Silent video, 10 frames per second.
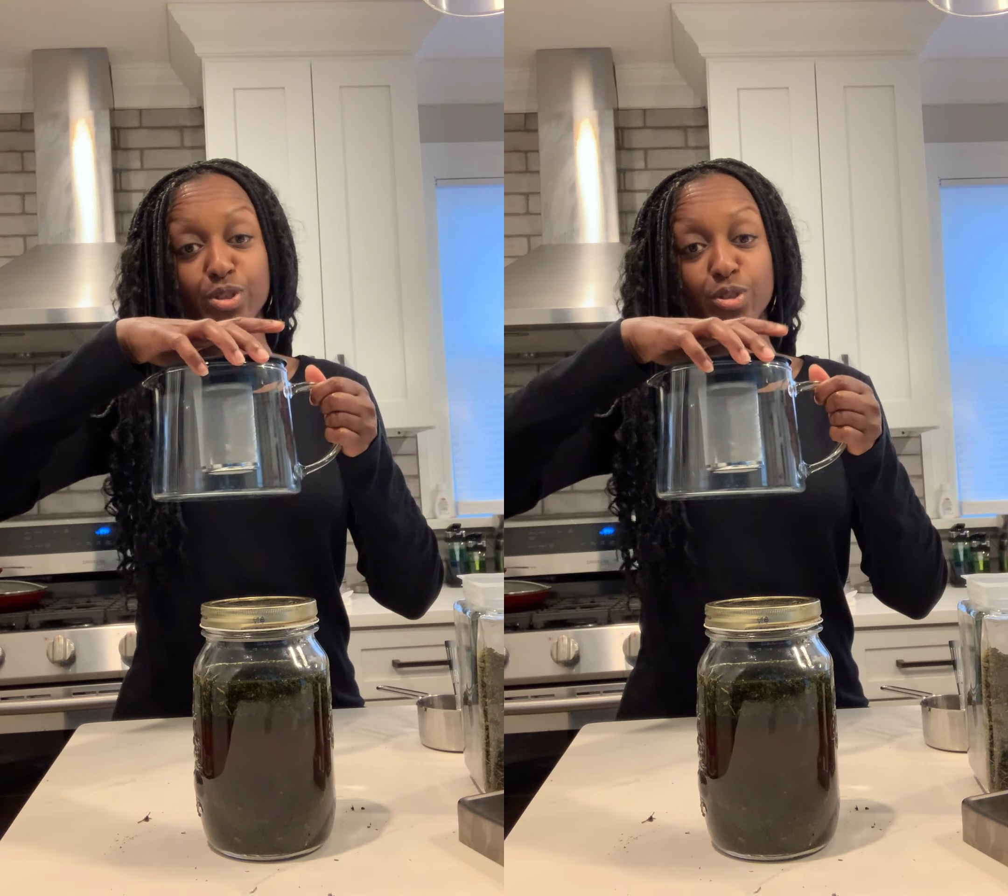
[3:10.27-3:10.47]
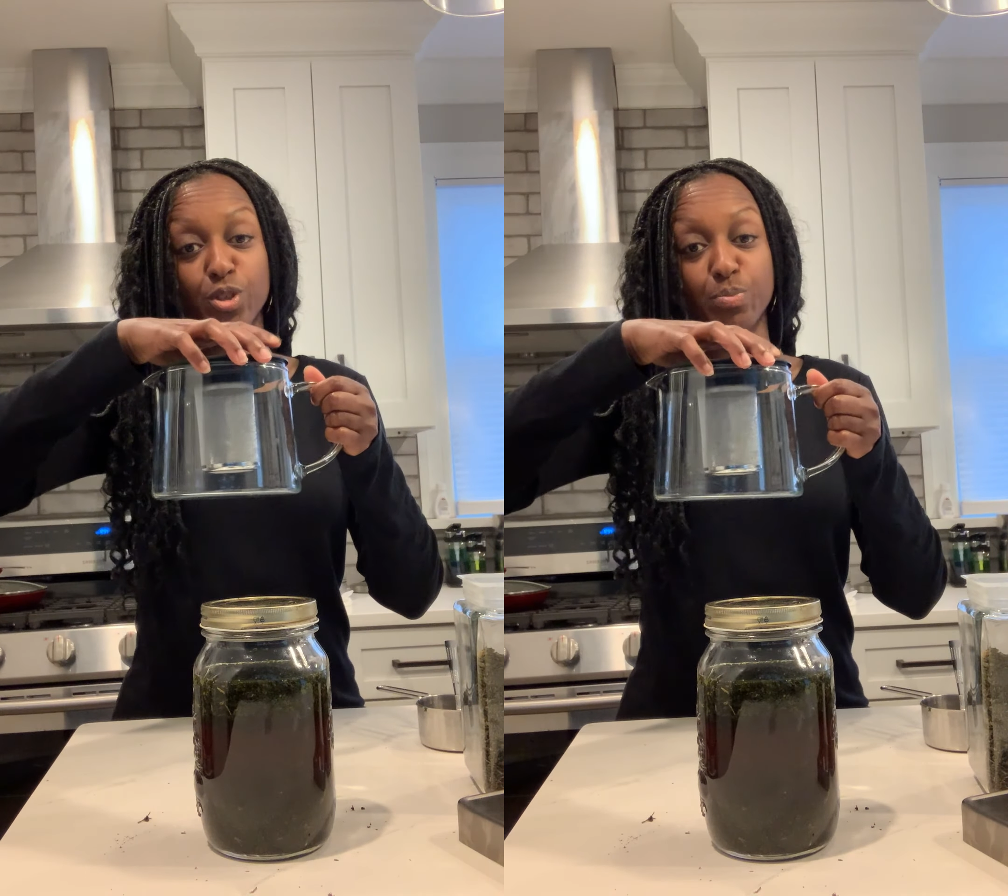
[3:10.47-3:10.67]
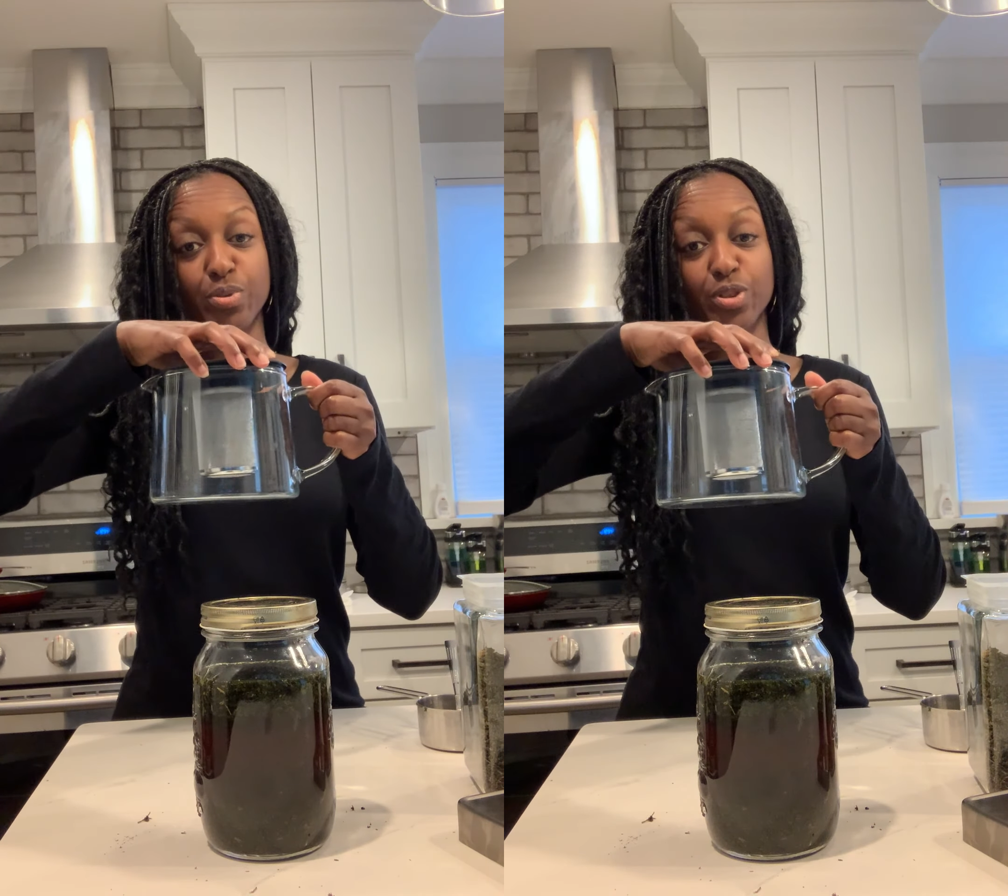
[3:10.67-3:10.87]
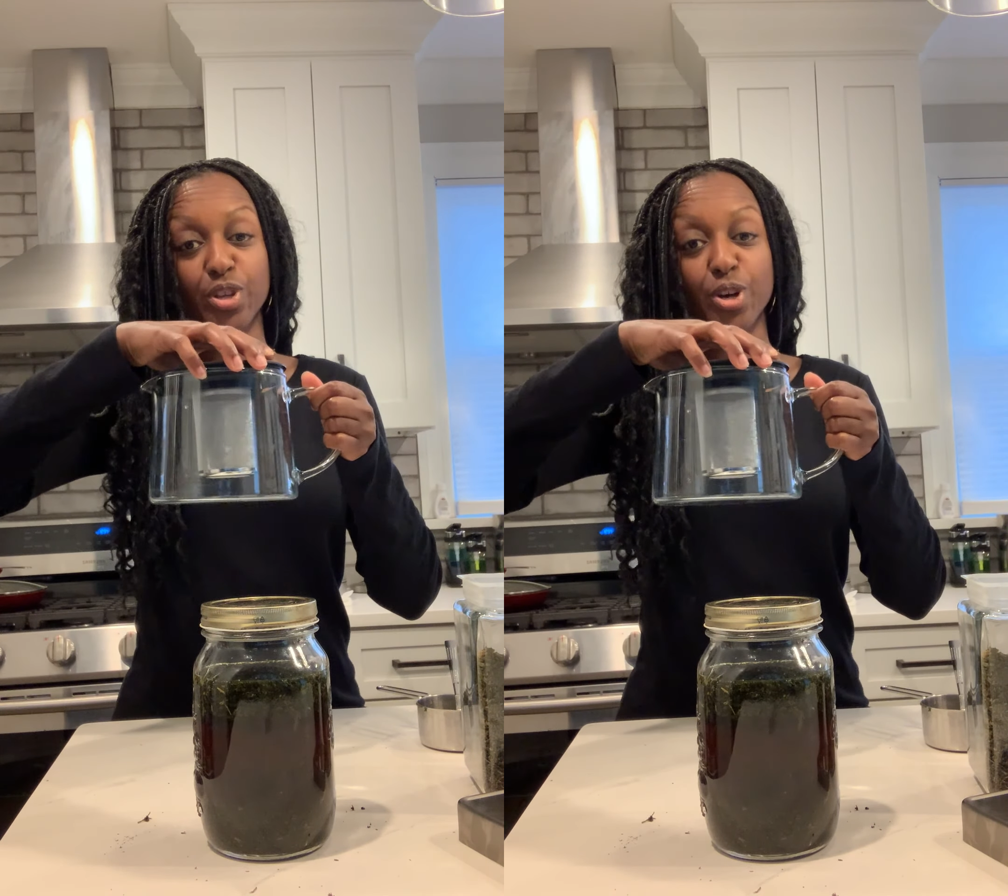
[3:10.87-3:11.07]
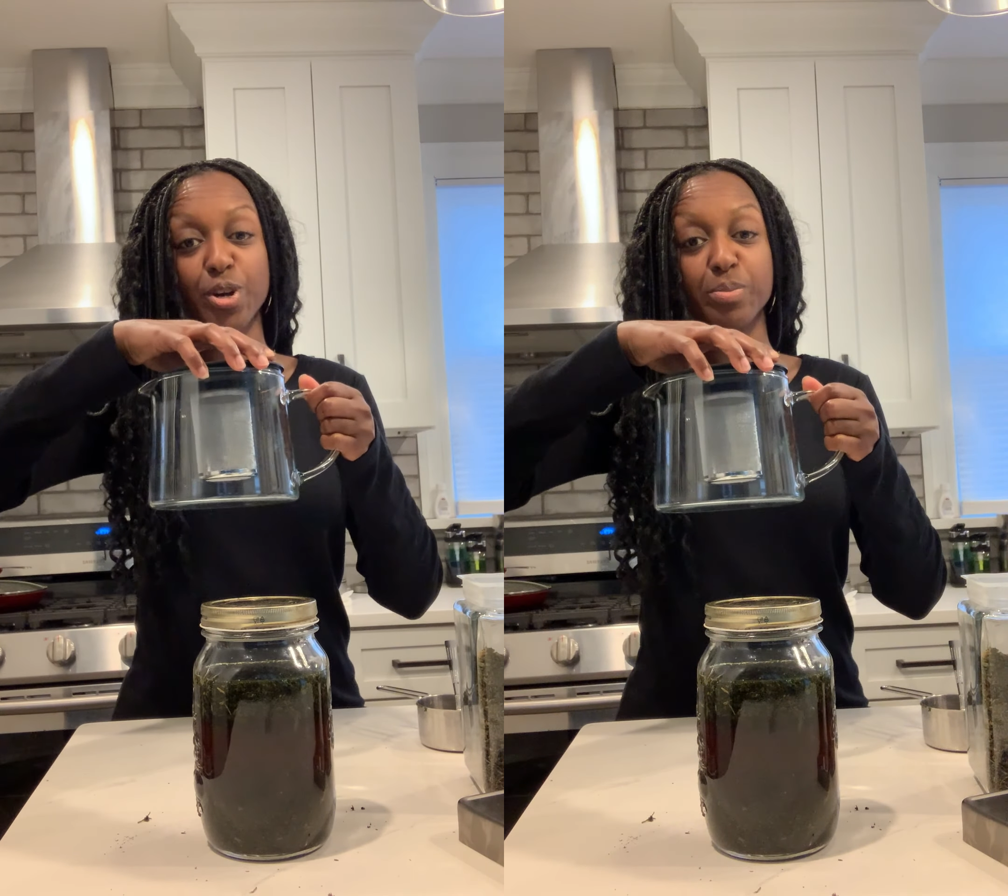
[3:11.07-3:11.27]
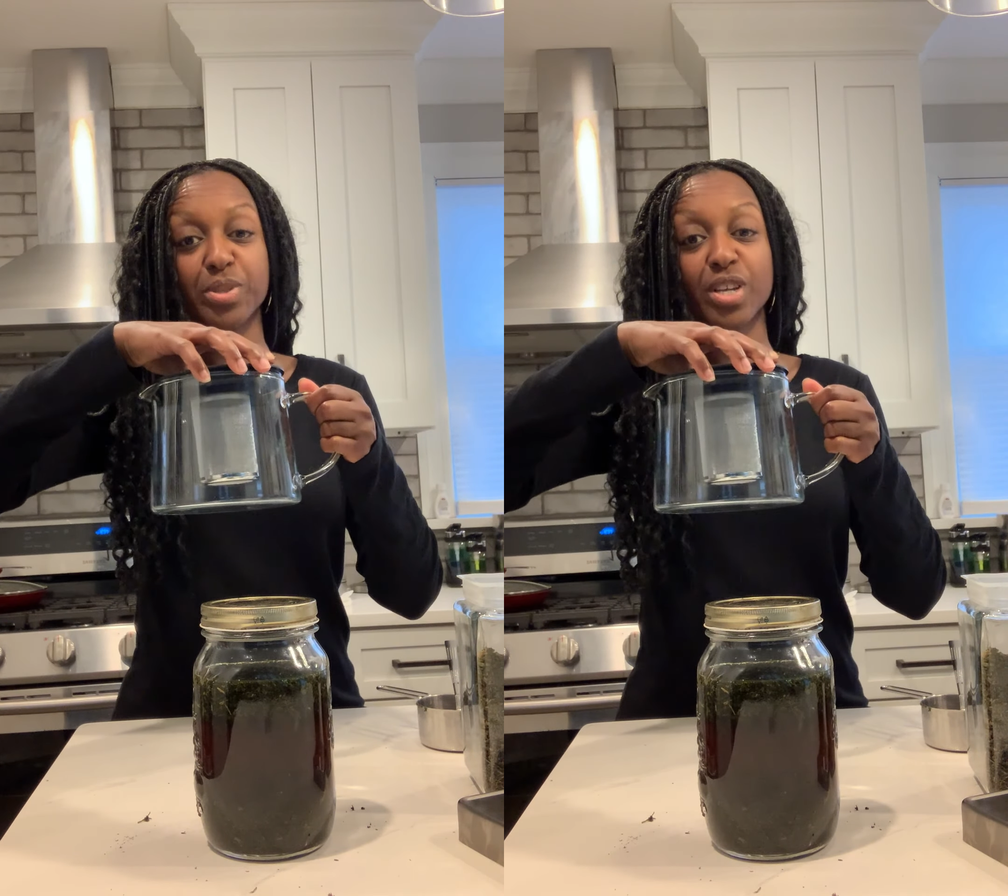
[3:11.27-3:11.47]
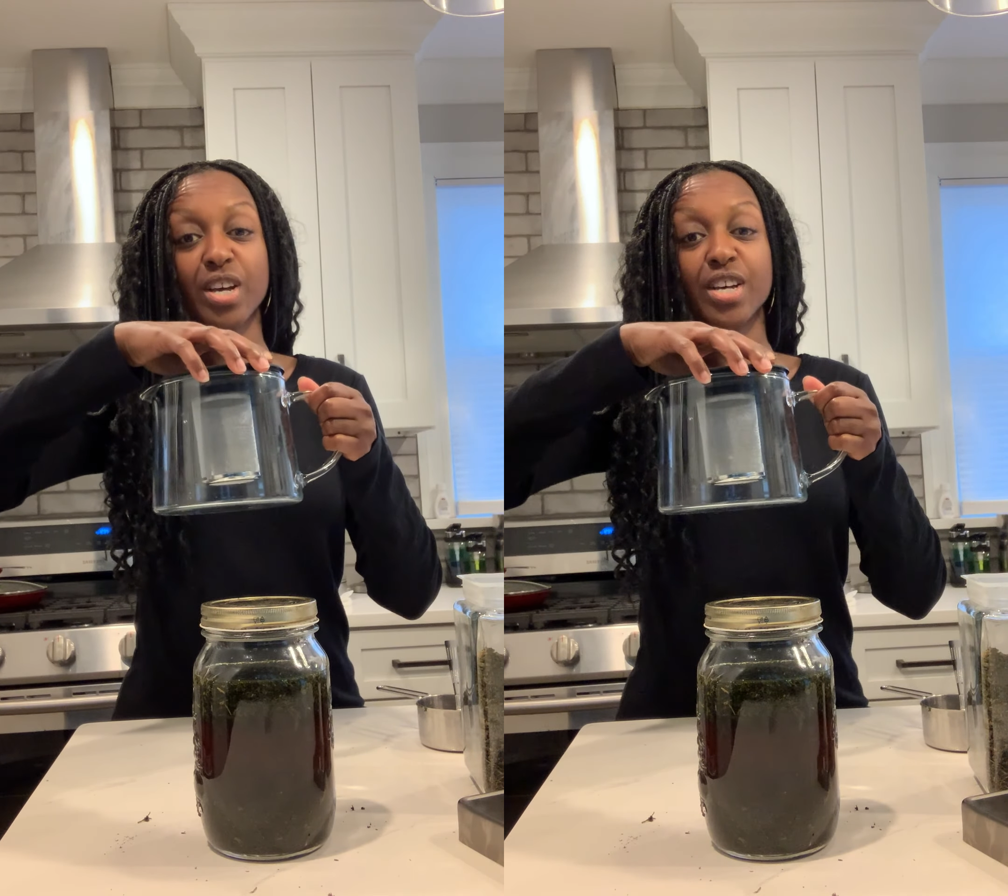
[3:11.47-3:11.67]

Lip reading: So you put the herbs